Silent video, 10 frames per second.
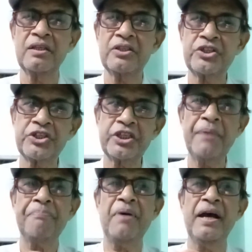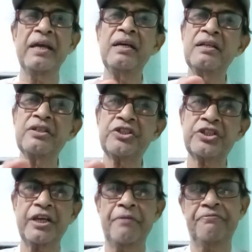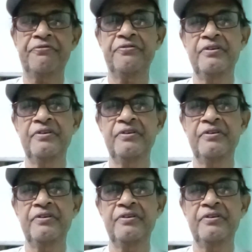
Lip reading: step by step.